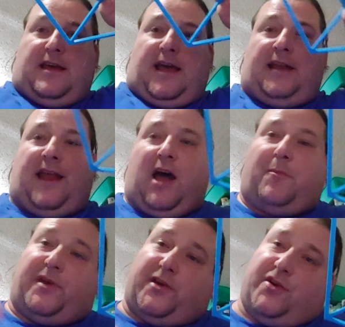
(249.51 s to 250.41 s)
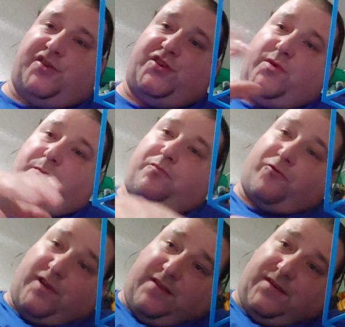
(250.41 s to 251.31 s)
And now, because you had
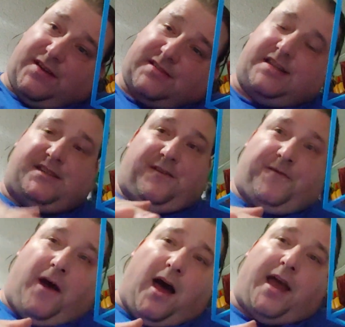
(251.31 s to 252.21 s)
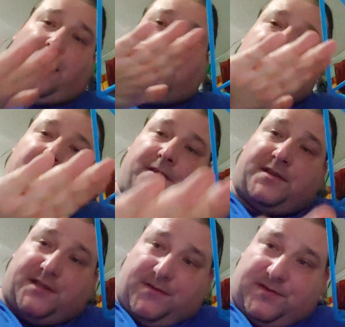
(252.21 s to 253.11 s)
previously defined the
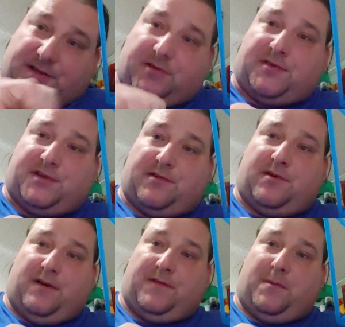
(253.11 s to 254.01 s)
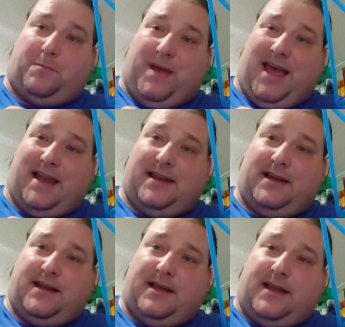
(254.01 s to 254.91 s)
0, 0, 0 of the bed,
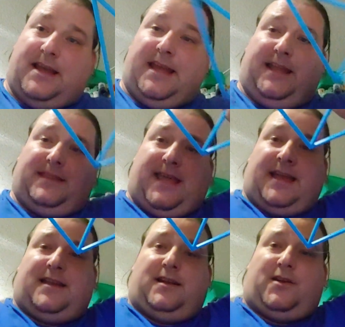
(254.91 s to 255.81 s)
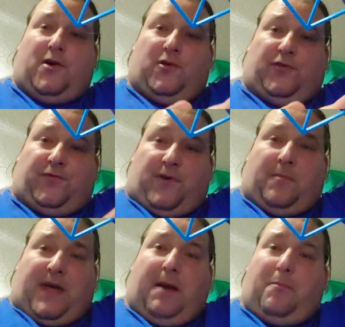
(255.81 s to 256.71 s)
it then goes
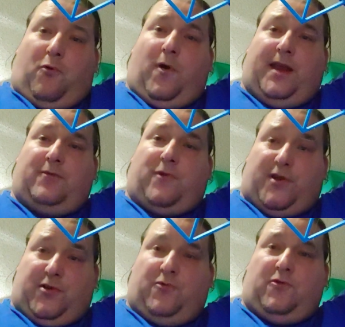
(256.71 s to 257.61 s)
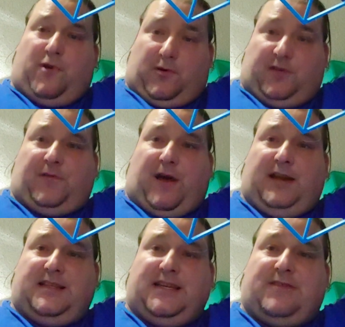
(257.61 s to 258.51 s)
from that point where you
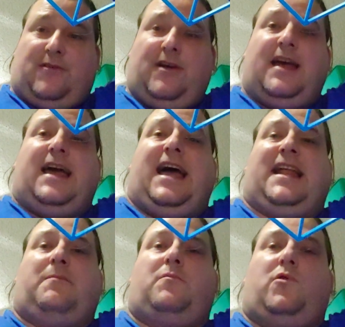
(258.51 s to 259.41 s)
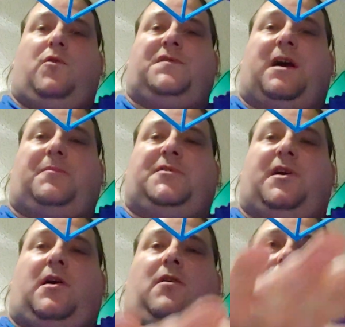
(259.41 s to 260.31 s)
define 0, and it moves up to
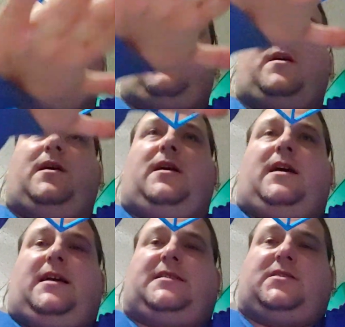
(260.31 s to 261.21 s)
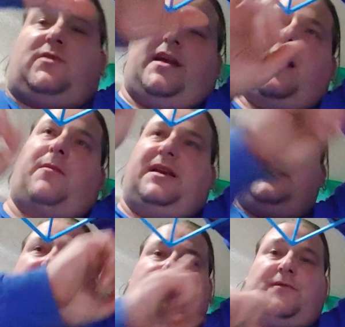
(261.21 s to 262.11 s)
home and says, okay, how many
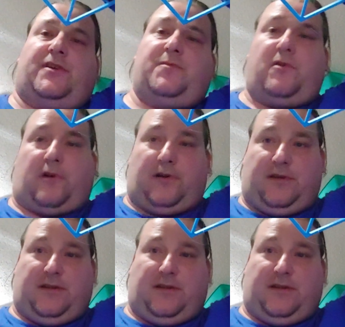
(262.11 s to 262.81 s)
steps for each motor?